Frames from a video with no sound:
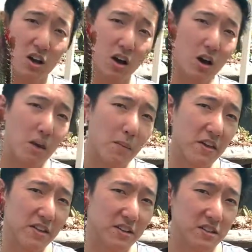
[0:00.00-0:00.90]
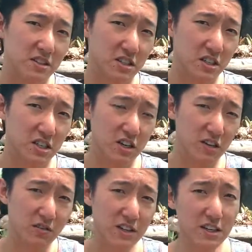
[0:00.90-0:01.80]
and then see
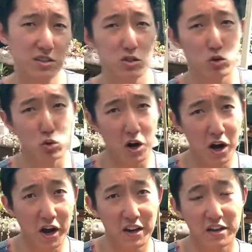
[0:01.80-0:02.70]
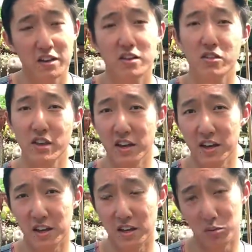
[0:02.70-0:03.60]
if it is dry.
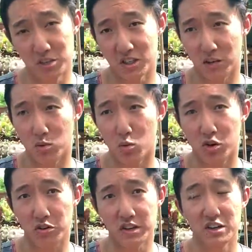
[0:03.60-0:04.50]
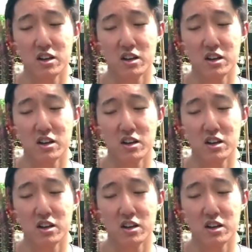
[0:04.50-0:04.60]
Then it'll be time to water it.